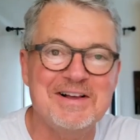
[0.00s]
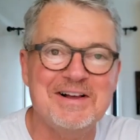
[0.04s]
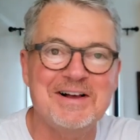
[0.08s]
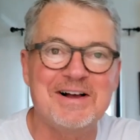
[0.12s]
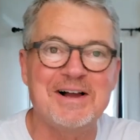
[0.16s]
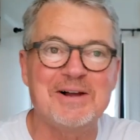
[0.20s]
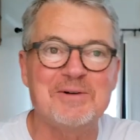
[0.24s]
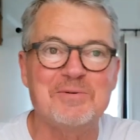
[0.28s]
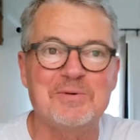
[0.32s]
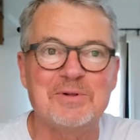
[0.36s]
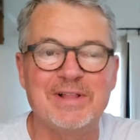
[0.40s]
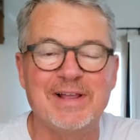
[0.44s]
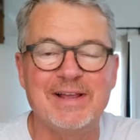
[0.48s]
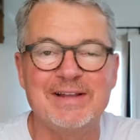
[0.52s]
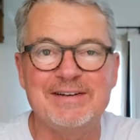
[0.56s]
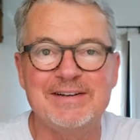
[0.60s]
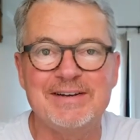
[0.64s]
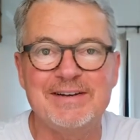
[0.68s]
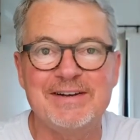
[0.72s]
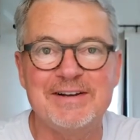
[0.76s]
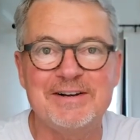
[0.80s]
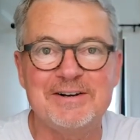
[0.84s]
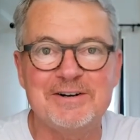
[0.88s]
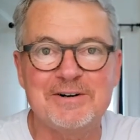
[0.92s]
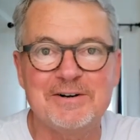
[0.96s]
I will end it
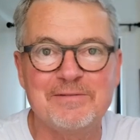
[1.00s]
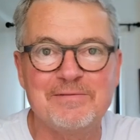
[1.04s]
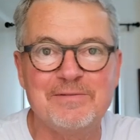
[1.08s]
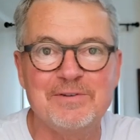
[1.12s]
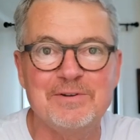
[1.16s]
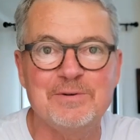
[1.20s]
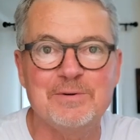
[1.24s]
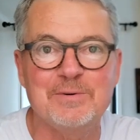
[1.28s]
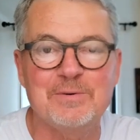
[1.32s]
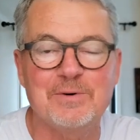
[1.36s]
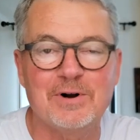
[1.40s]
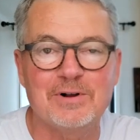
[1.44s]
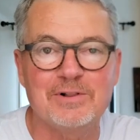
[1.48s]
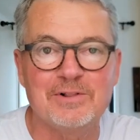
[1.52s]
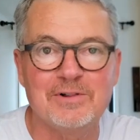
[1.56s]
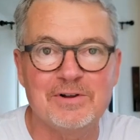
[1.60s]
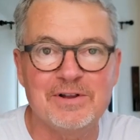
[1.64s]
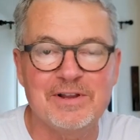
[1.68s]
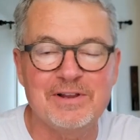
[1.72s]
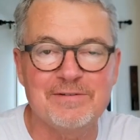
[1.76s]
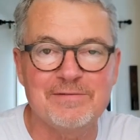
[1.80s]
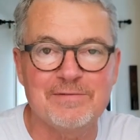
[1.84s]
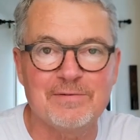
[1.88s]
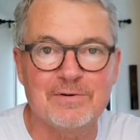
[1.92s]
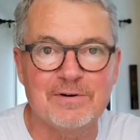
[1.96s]
here. If you are
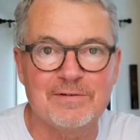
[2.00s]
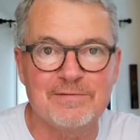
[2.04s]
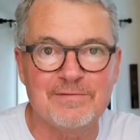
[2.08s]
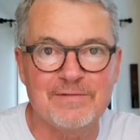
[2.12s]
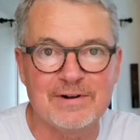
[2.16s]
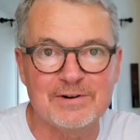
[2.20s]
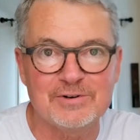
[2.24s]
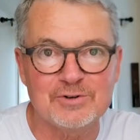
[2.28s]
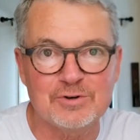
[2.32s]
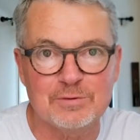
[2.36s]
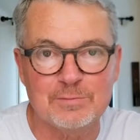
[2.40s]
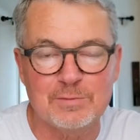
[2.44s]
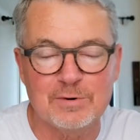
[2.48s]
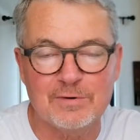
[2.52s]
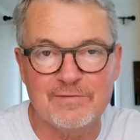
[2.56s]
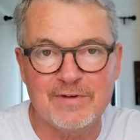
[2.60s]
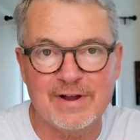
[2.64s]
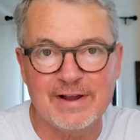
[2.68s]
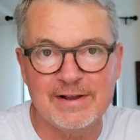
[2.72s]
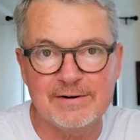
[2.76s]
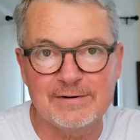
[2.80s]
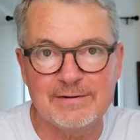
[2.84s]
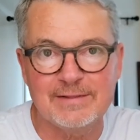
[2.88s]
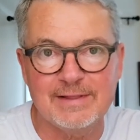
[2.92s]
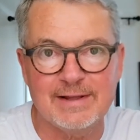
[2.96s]
looking for a functional
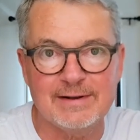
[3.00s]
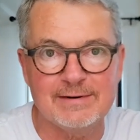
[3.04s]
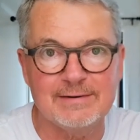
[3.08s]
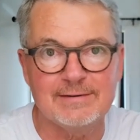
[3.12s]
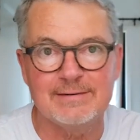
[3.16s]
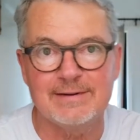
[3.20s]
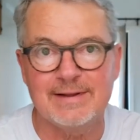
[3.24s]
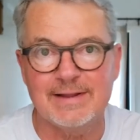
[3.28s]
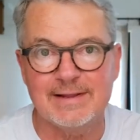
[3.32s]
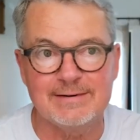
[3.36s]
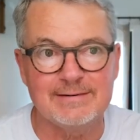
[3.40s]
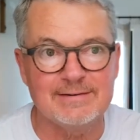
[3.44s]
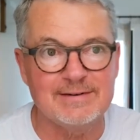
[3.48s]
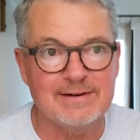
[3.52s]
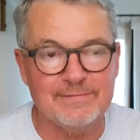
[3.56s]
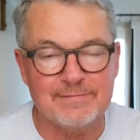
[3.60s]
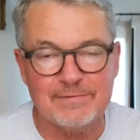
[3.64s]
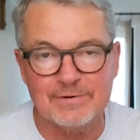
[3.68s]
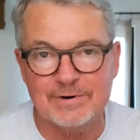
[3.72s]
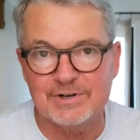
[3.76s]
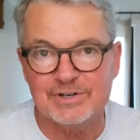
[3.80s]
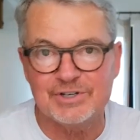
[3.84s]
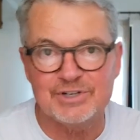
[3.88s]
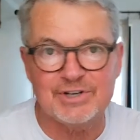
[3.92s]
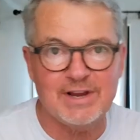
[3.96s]
provider that can
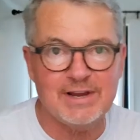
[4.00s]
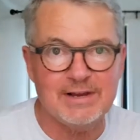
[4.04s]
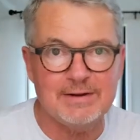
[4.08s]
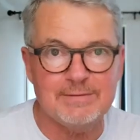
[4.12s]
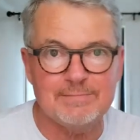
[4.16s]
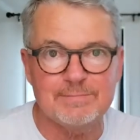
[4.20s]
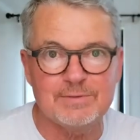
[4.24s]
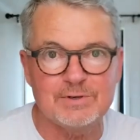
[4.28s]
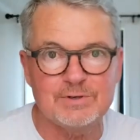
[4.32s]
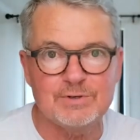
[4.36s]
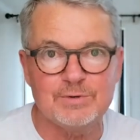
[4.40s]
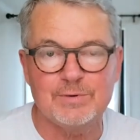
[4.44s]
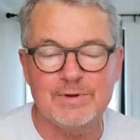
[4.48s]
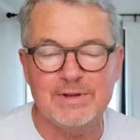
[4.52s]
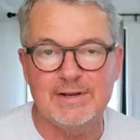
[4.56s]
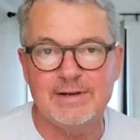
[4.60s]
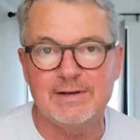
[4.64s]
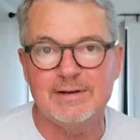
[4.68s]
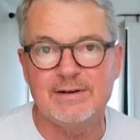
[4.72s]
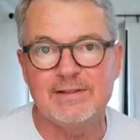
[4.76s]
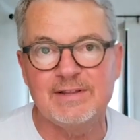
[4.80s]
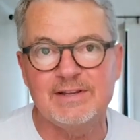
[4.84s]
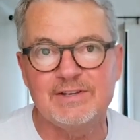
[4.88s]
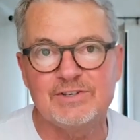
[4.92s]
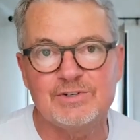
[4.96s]
differentiate
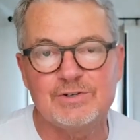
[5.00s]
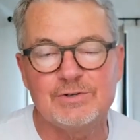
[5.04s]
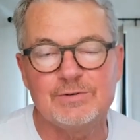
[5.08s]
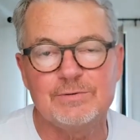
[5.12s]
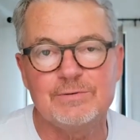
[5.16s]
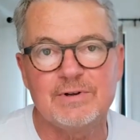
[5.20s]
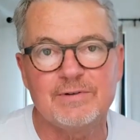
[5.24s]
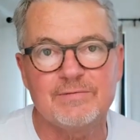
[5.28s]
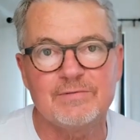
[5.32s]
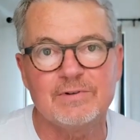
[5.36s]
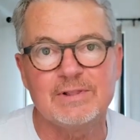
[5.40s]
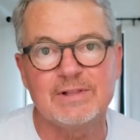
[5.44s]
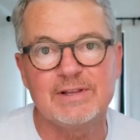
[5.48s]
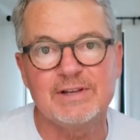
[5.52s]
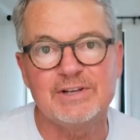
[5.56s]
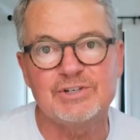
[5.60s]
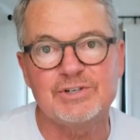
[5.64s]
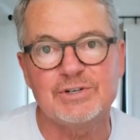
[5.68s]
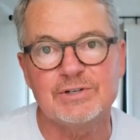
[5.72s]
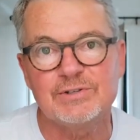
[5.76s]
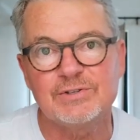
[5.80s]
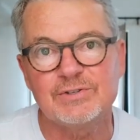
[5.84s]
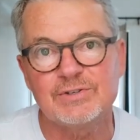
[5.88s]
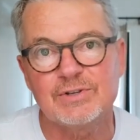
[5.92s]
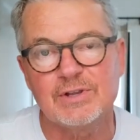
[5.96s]
between these two different
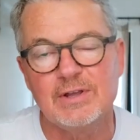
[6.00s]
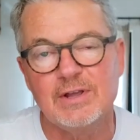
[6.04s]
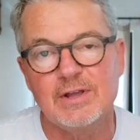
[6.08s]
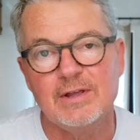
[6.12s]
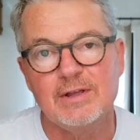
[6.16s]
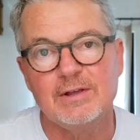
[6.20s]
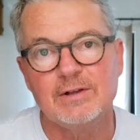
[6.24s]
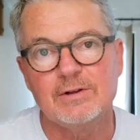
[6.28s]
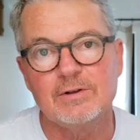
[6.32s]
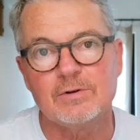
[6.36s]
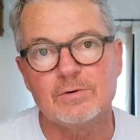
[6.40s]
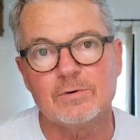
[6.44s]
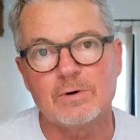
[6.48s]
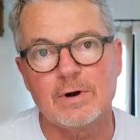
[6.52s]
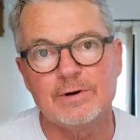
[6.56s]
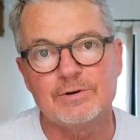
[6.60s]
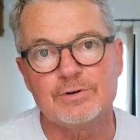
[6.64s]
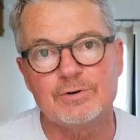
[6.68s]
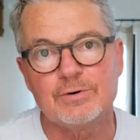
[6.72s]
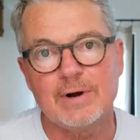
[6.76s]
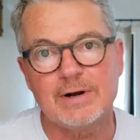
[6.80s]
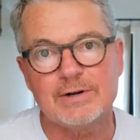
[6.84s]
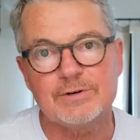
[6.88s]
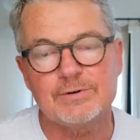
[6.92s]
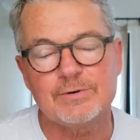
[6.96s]
lesions, go to our
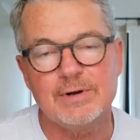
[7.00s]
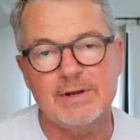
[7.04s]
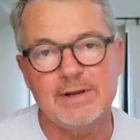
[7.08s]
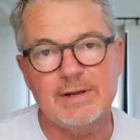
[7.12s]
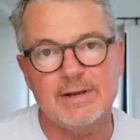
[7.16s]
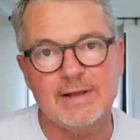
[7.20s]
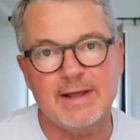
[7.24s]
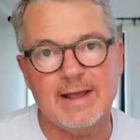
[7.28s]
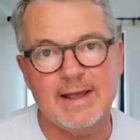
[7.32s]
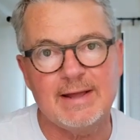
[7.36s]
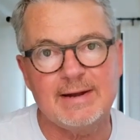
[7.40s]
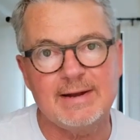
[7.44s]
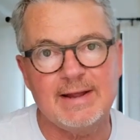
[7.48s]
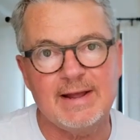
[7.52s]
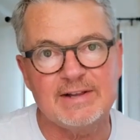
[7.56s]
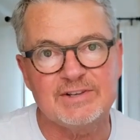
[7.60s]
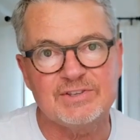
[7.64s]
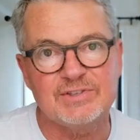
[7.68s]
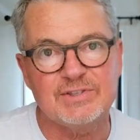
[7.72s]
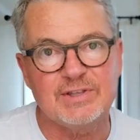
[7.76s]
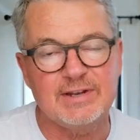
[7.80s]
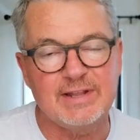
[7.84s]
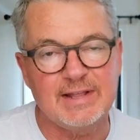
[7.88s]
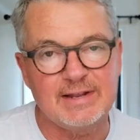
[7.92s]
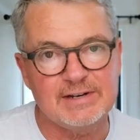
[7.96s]
directory at
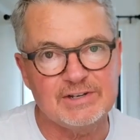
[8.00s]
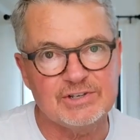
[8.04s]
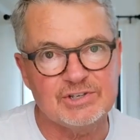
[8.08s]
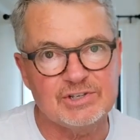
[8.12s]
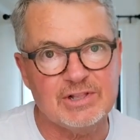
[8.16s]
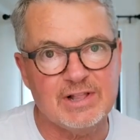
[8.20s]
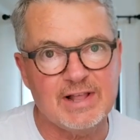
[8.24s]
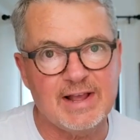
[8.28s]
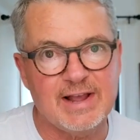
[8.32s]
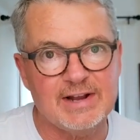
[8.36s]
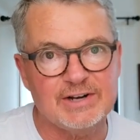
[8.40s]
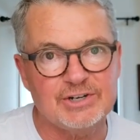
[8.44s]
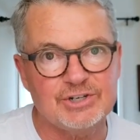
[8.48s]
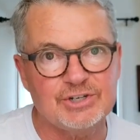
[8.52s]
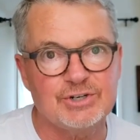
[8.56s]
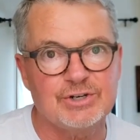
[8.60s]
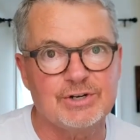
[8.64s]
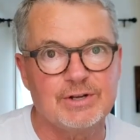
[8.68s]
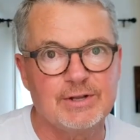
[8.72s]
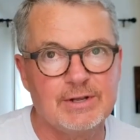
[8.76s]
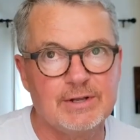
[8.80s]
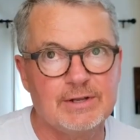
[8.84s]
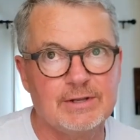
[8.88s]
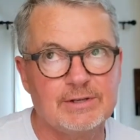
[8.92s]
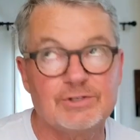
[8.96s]

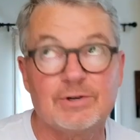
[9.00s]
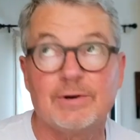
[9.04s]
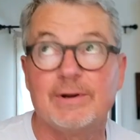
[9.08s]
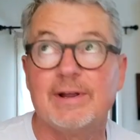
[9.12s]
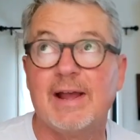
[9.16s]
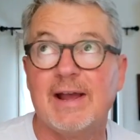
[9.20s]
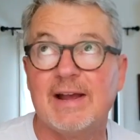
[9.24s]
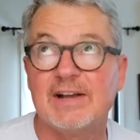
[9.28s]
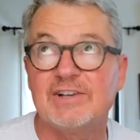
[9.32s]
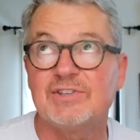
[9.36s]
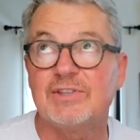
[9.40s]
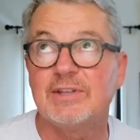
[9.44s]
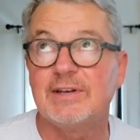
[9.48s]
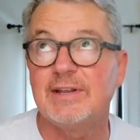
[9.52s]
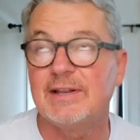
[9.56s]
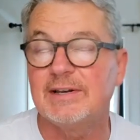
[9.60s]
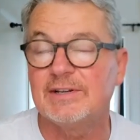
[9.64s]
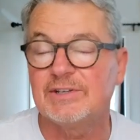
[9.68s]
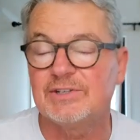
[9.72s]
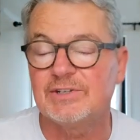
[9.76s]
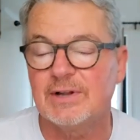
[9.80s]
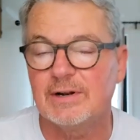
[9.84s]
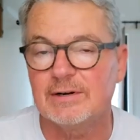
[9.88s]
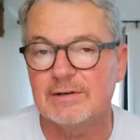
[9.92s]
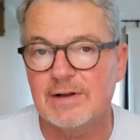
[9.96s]

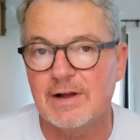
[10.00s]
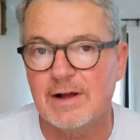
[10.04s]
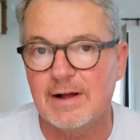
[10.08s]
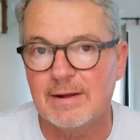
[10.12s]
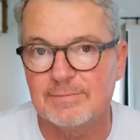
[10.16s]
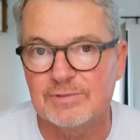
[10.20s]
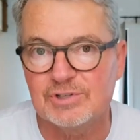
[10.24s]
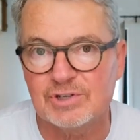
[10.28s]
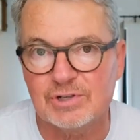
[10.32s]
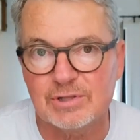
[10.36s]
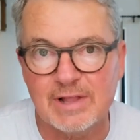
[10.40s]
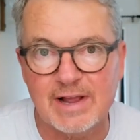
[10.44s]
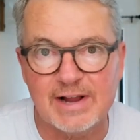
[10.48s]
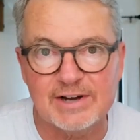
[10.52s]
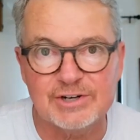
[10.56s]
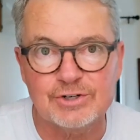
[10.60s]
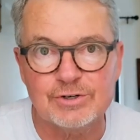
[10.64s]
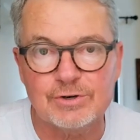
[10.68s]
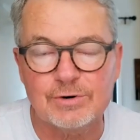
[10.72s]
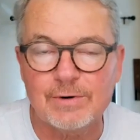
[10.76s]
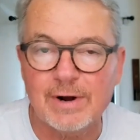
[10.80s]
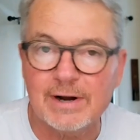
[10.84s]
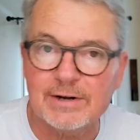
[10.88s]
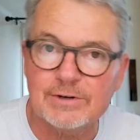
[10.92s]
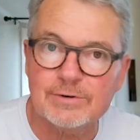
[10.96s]

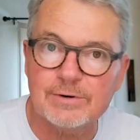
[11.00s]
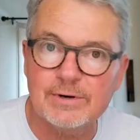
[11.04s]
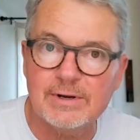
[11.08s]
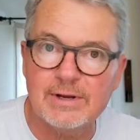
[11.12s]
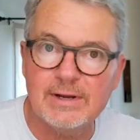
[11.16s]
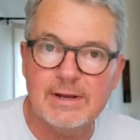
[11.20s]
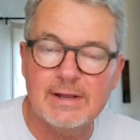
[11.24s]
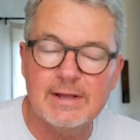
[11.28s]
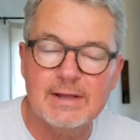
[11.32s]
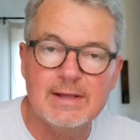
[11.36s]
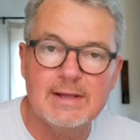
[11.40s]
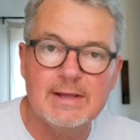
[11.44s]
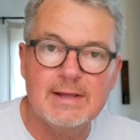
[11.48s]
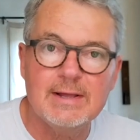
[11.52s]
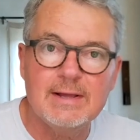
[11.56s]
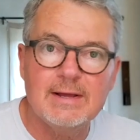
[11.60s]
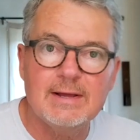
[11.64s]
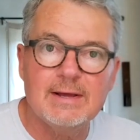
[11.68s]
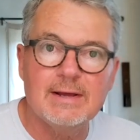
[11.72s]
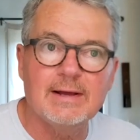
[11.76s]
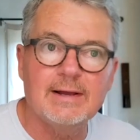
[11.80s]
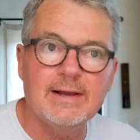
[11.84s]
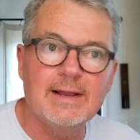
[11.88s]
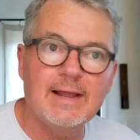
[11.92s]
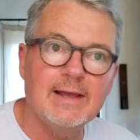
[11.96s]
askthedentist.com/directory.
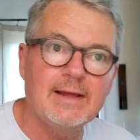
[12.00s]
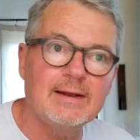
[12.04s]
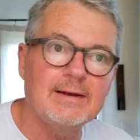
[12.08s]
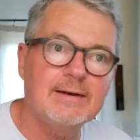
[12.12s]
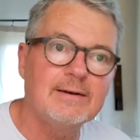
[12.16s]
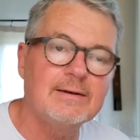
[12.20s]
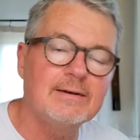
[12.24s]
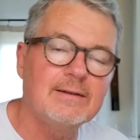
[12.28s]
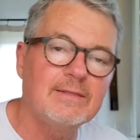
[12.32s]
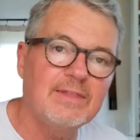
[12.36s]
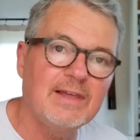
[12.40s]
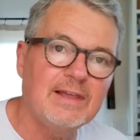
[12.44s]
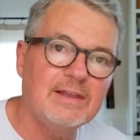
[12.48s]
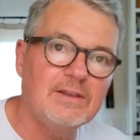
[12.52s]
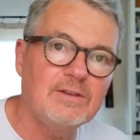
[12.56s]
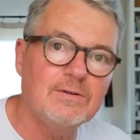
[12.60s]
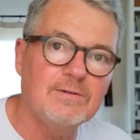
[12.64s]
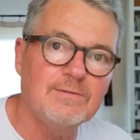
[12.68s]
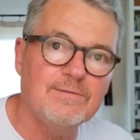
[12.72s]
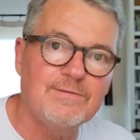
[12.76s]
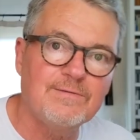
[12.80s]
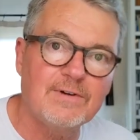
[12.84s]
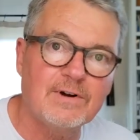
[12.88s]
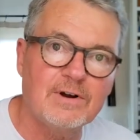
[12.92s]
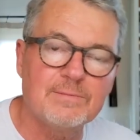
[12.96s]
Again, thank
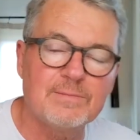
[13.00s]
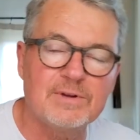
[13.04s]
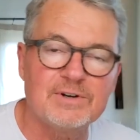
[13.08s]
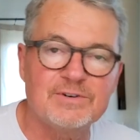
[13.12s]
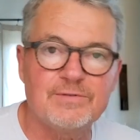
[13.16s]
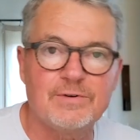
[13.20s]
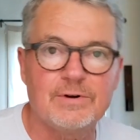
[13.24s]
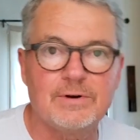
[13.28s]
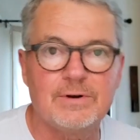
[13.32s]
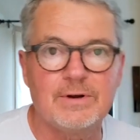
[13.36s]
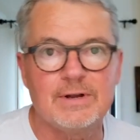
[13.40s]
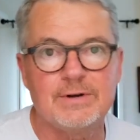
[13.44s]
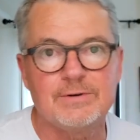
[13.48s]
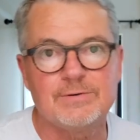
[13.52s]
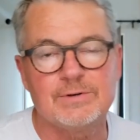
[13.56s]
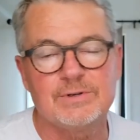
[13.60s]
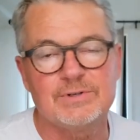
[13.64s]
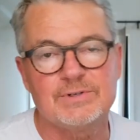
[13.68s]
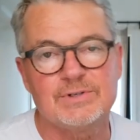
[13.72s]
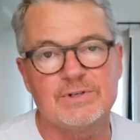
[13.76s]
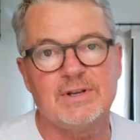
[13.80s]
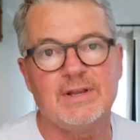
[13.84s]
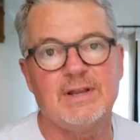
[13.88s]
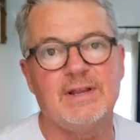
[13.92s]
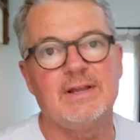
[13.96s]
you very much for your
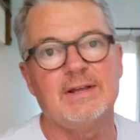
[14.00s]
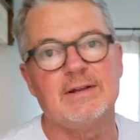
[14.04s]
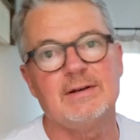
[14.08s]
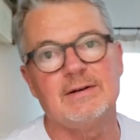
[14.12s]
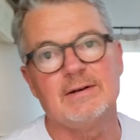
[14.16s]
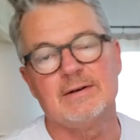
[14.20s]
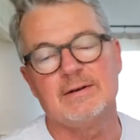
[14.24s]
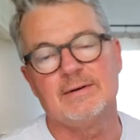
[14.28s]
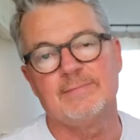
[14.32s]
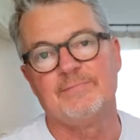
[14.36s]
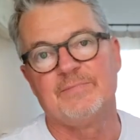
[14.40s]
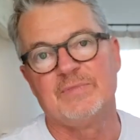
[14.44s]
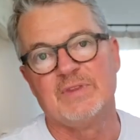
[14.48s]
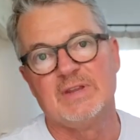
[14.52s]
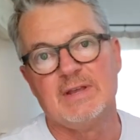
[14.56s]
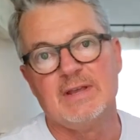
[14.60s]
interest in